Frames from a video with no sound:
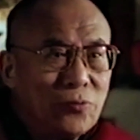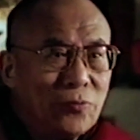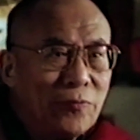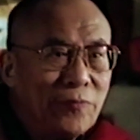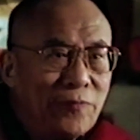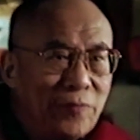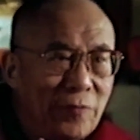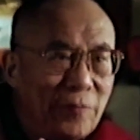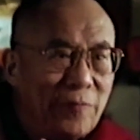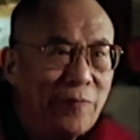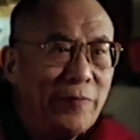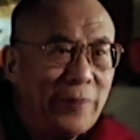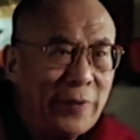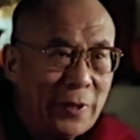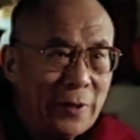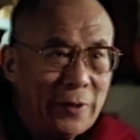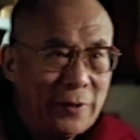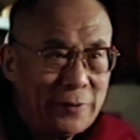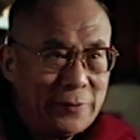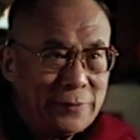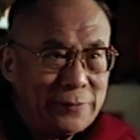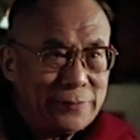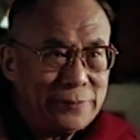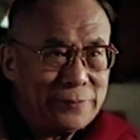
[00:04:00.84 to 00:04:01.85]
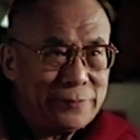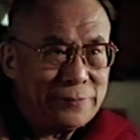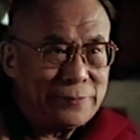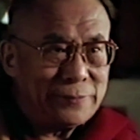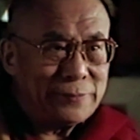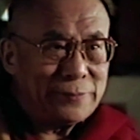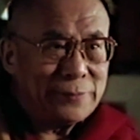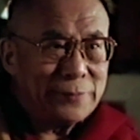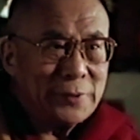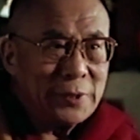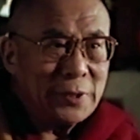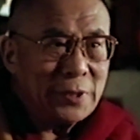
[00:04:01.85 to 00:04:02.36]
to fulfill
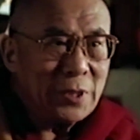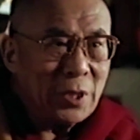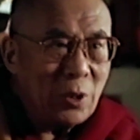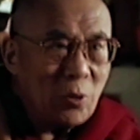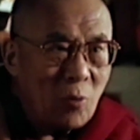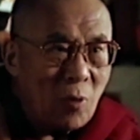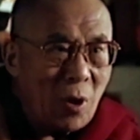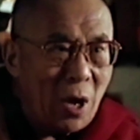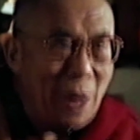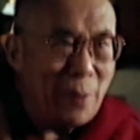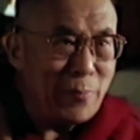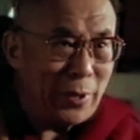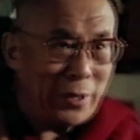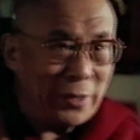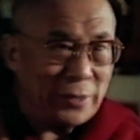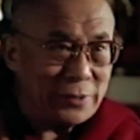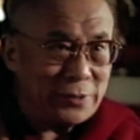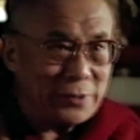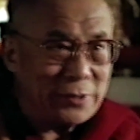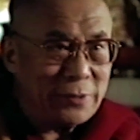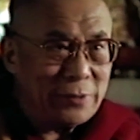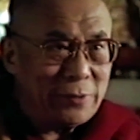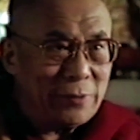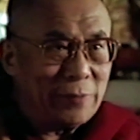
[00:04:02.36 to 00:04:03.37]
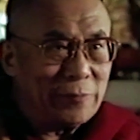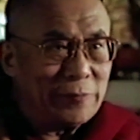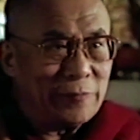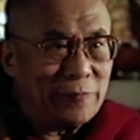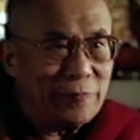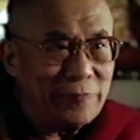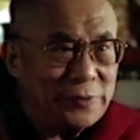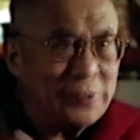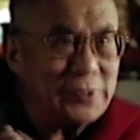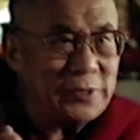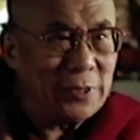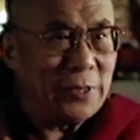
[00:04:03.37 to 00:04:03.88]
the requirement of the
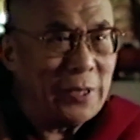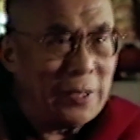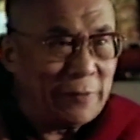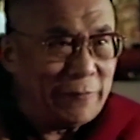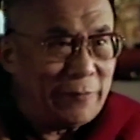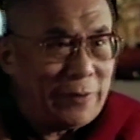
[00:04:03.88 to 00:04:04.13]
physical